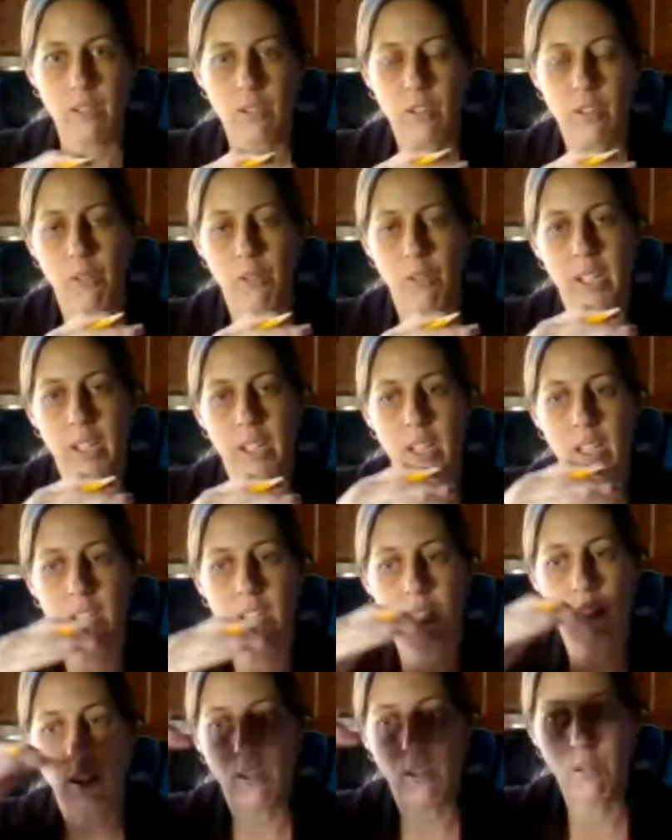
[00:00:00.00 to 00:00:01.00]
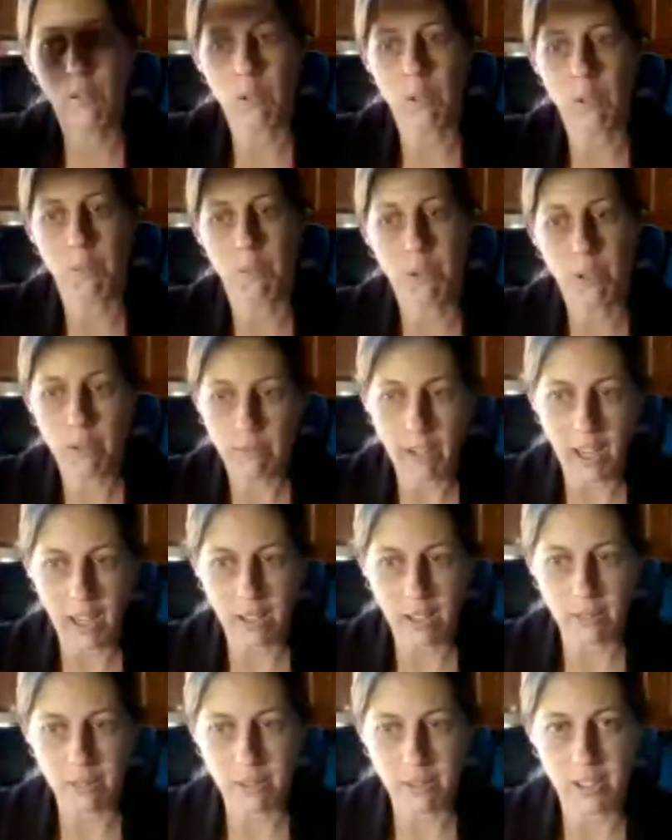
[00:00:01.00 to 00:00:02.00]
So then you can move
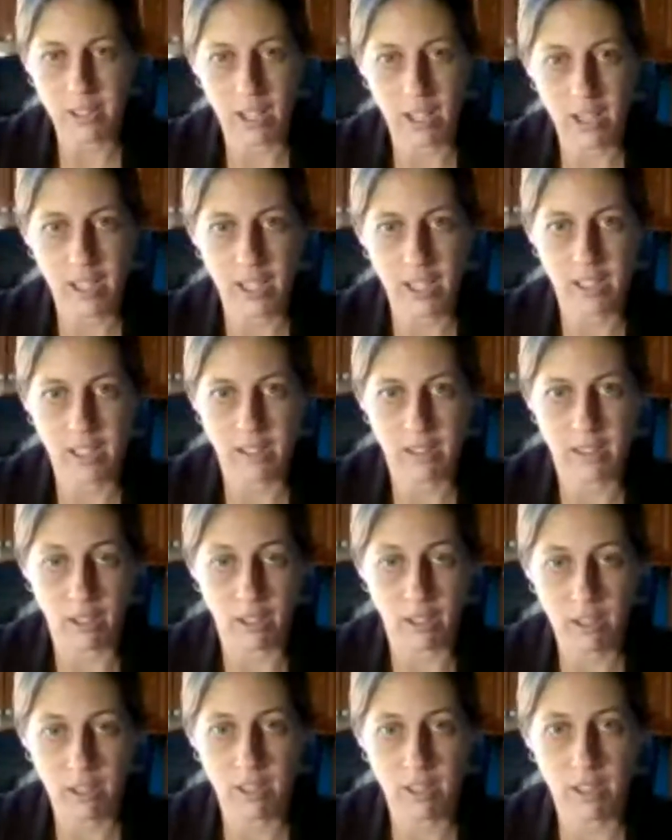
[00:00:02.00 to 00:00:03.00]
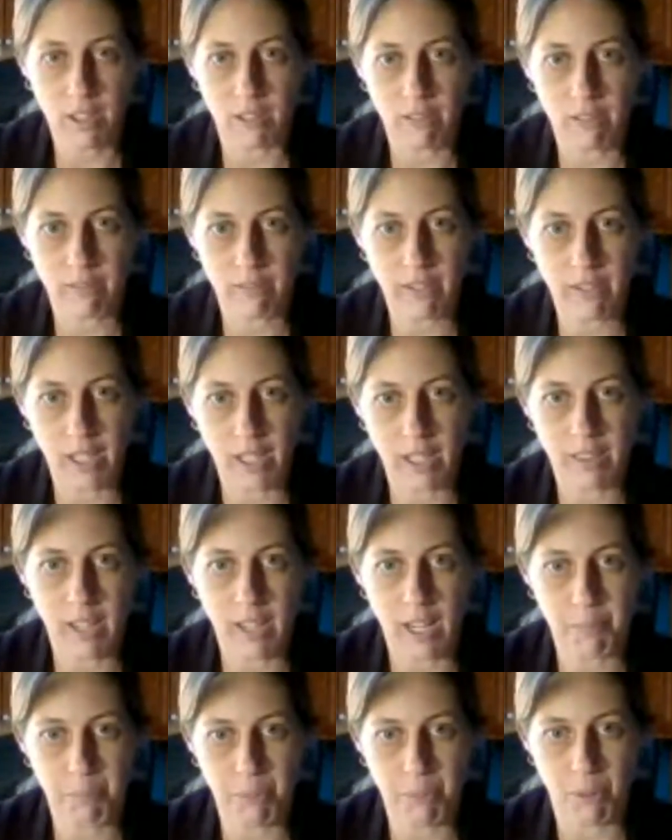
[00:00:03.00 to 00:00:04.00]
outside the curve at
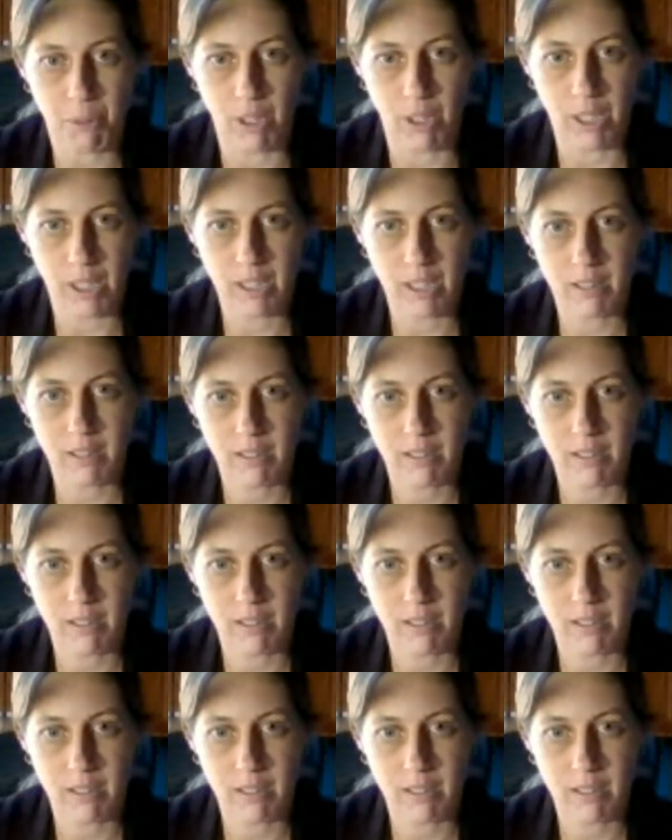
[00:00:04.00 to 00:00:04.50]
that point